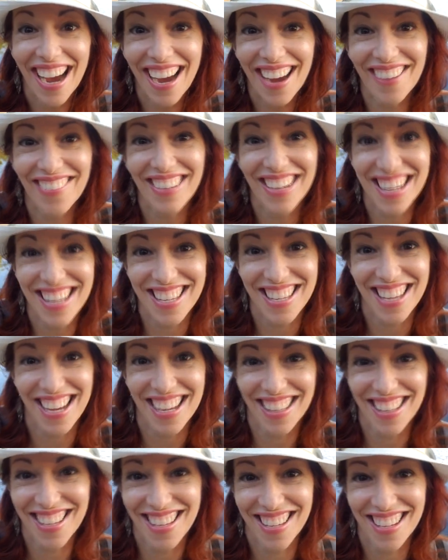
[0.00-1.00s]
I'm gonna say
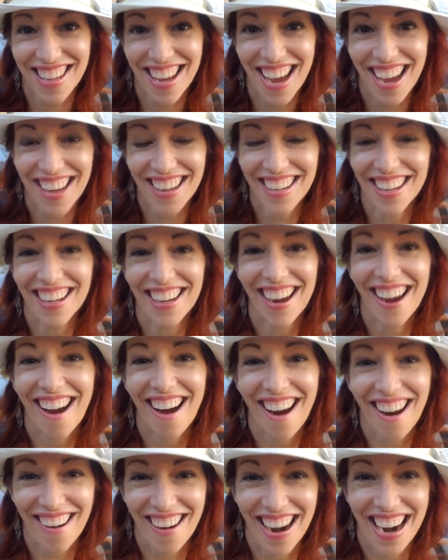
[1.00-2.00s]
this again.
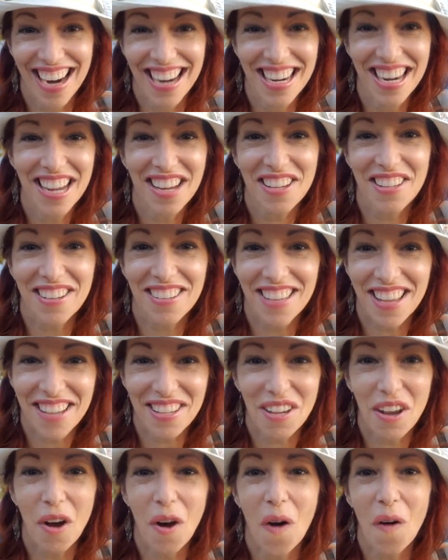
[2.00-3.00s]
All right, so
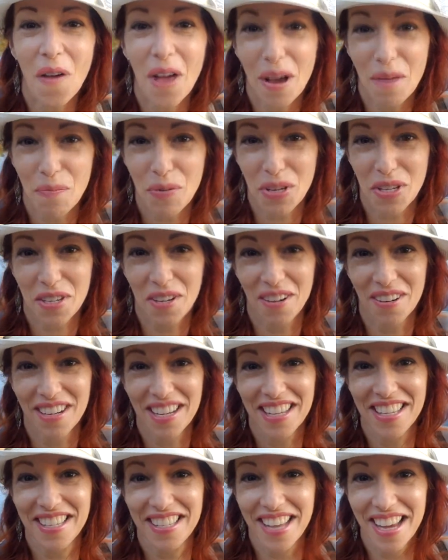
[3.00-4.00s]
this whole episode
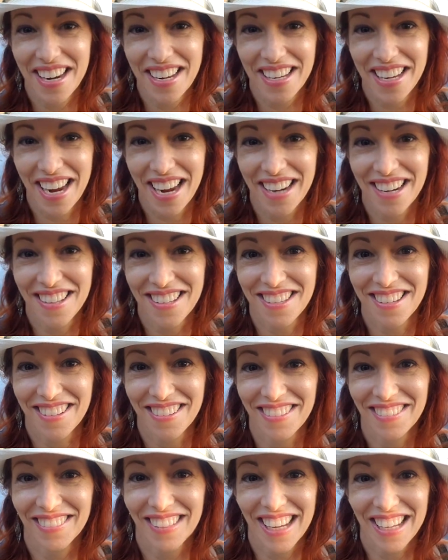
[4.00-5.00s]
is dedicated
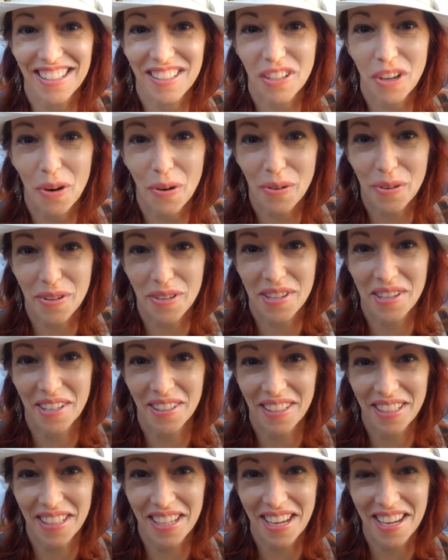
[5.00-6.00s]
to like total
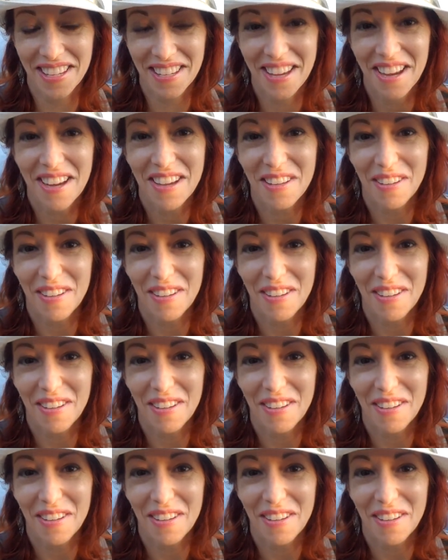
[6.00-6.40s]
silliness.